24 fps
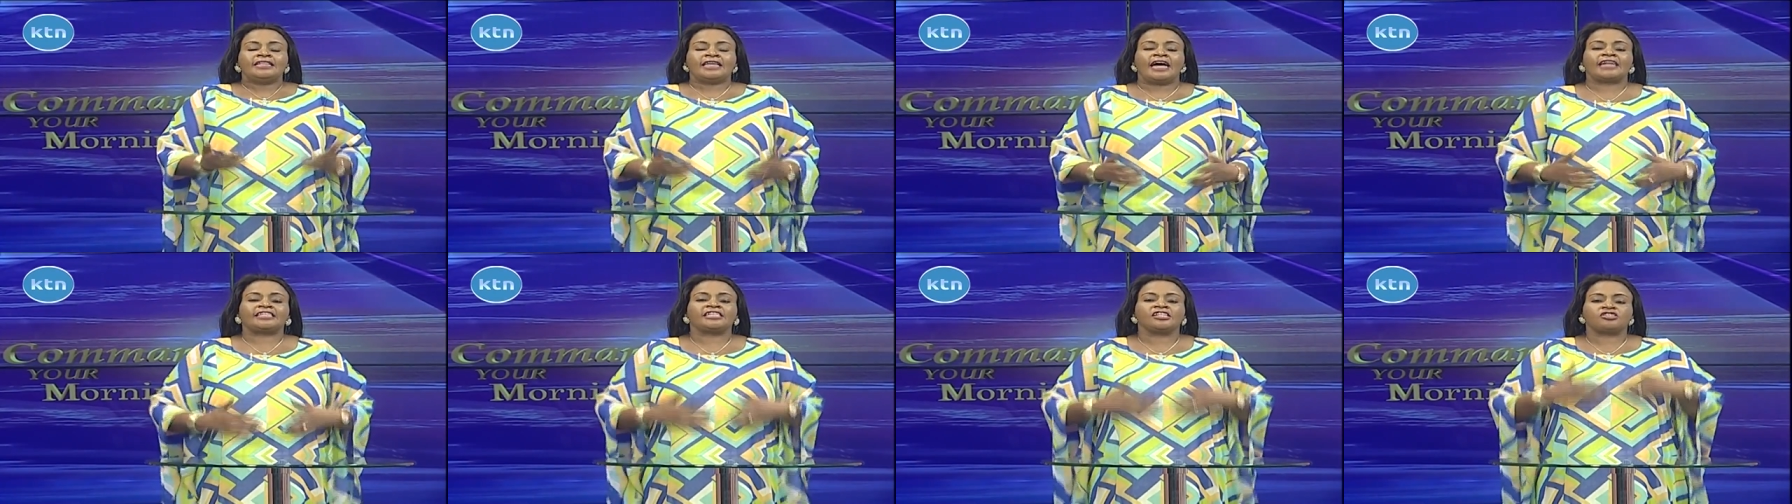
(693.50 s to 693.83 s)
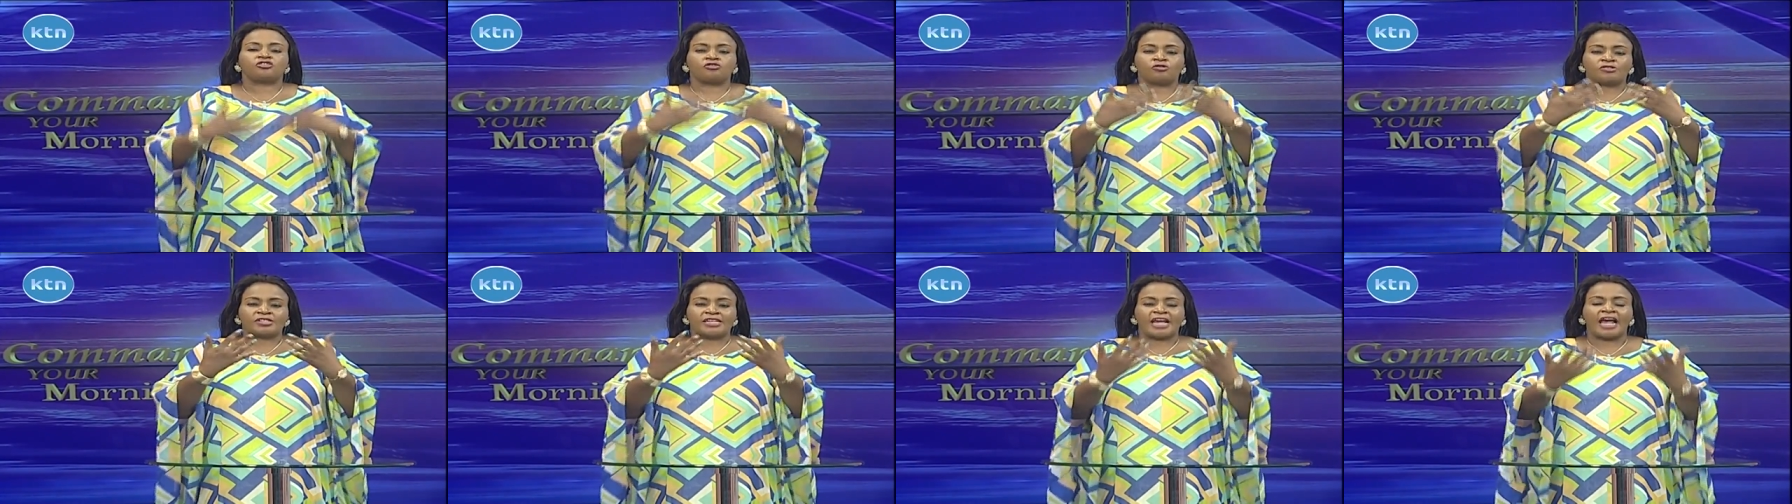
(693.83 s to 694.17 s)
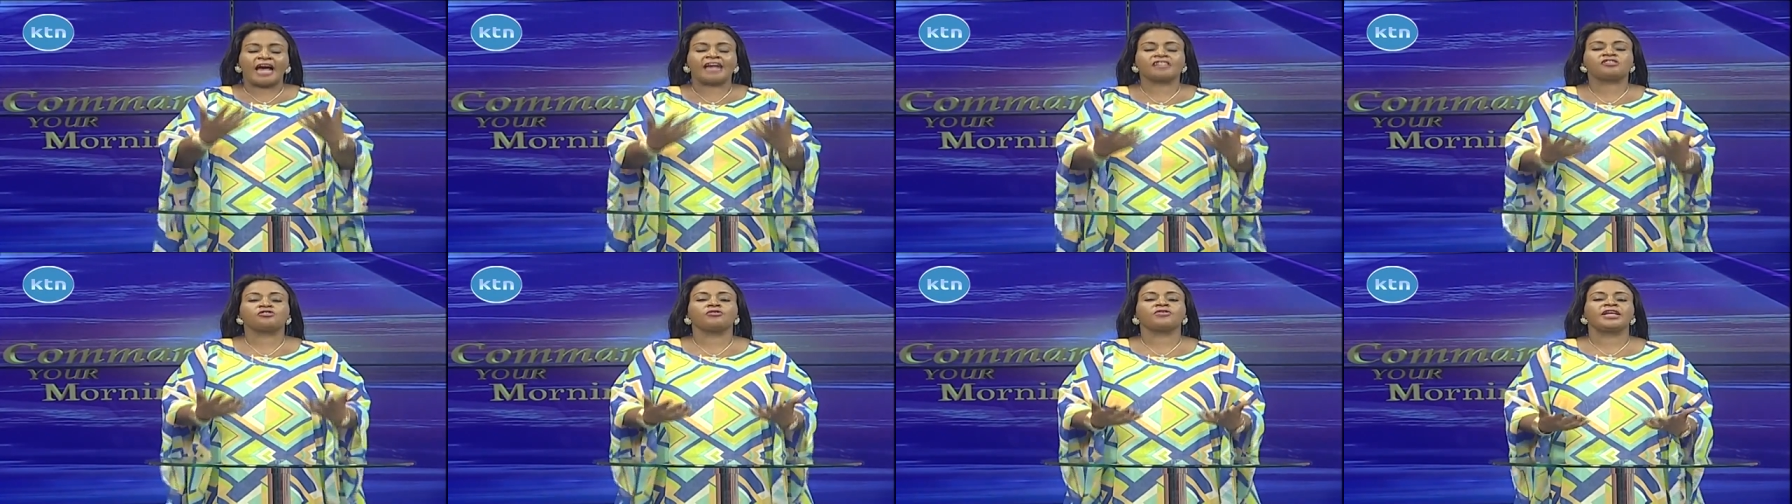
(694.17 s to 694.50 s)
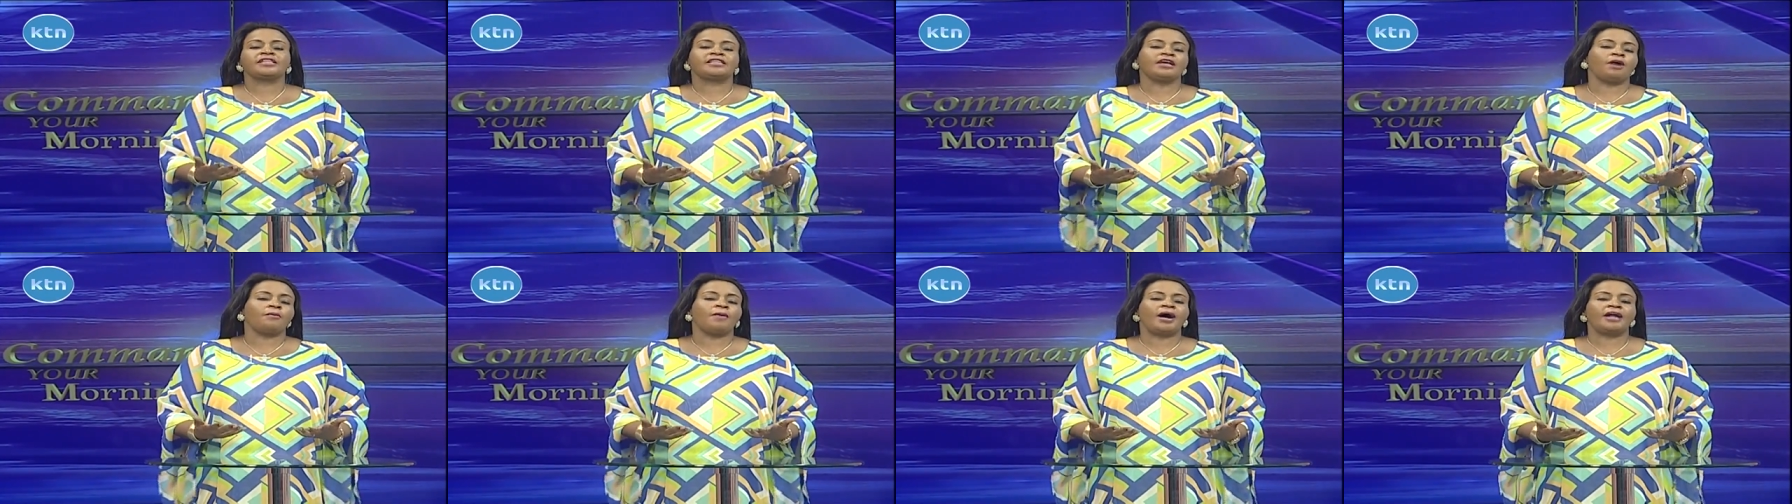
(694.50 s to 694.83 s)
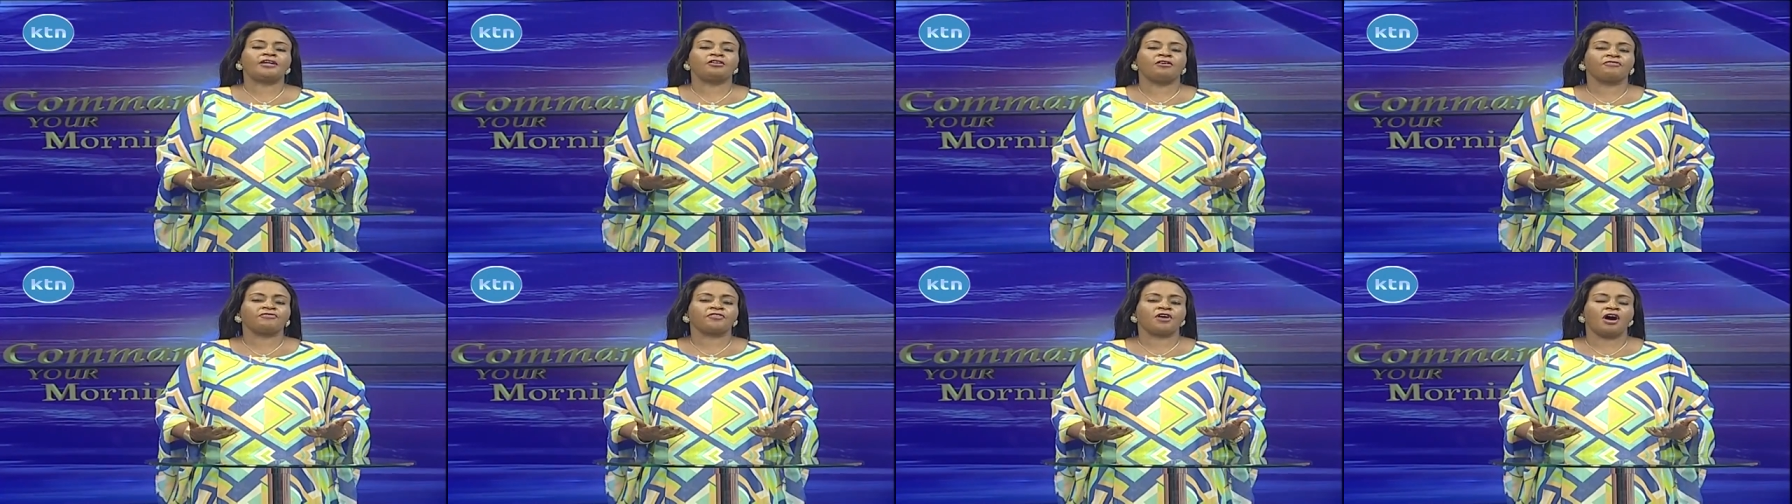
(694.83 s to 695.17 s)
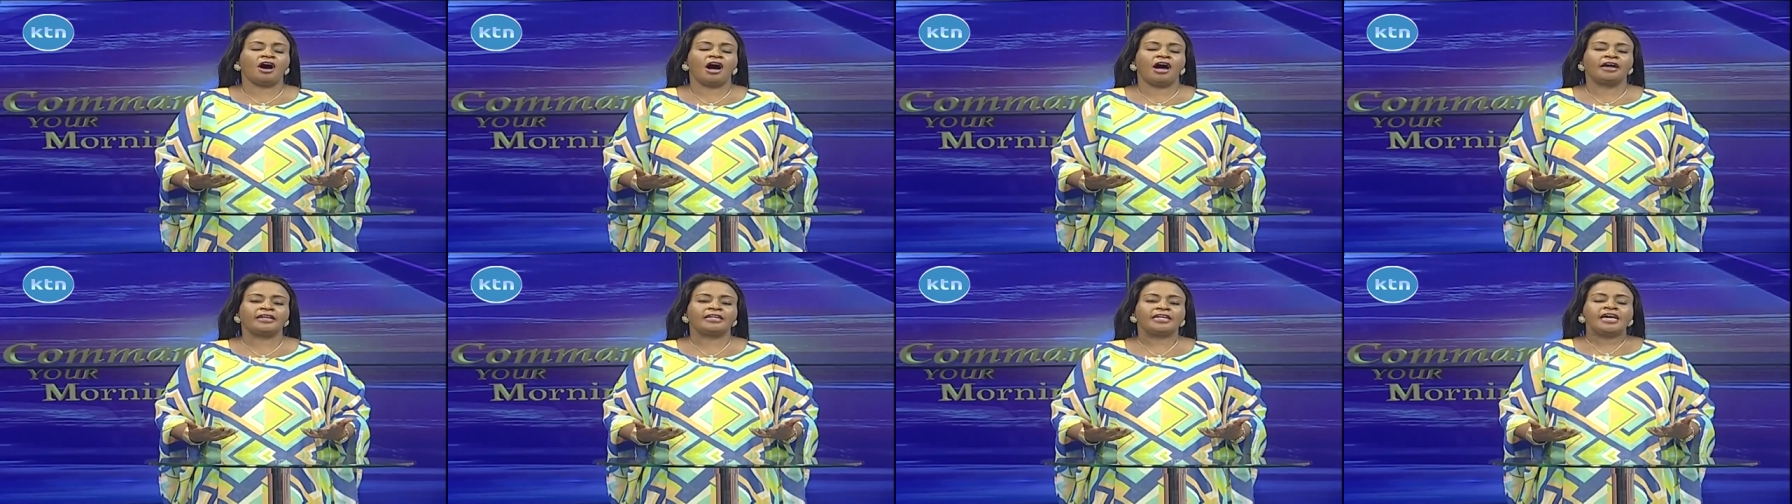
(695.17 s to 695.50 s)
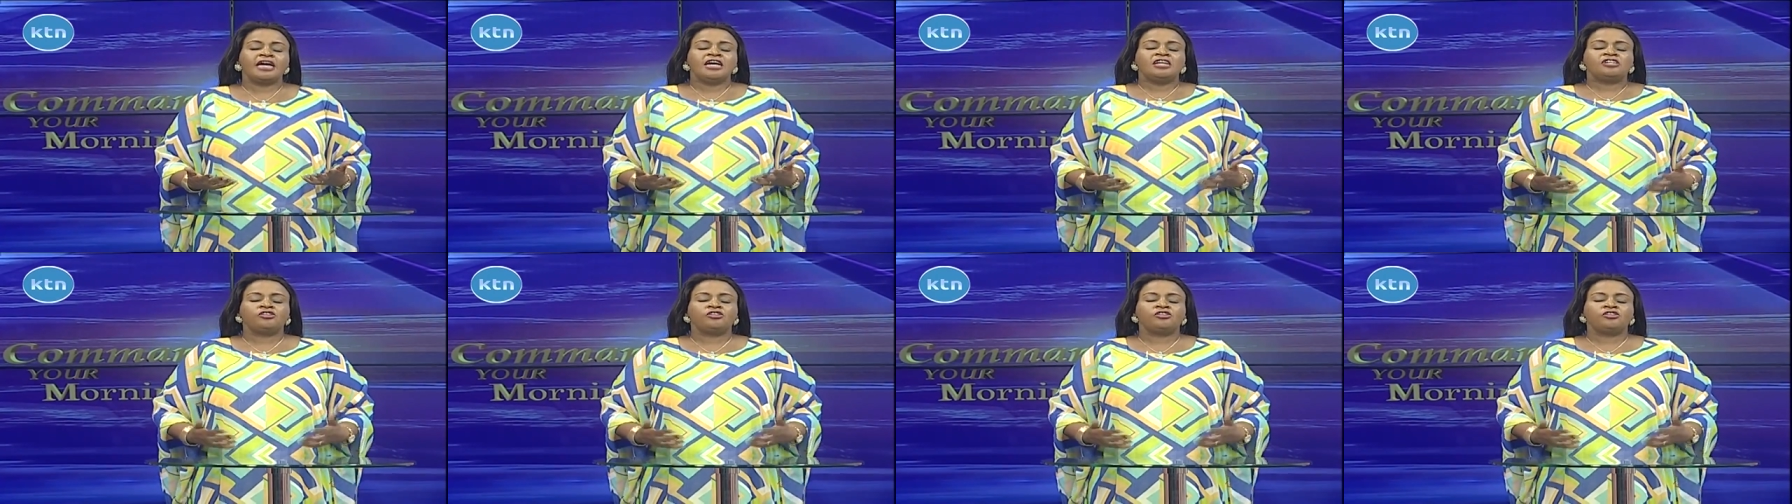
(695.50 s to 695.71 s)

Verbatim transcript: That is to say, as you read the Word of God,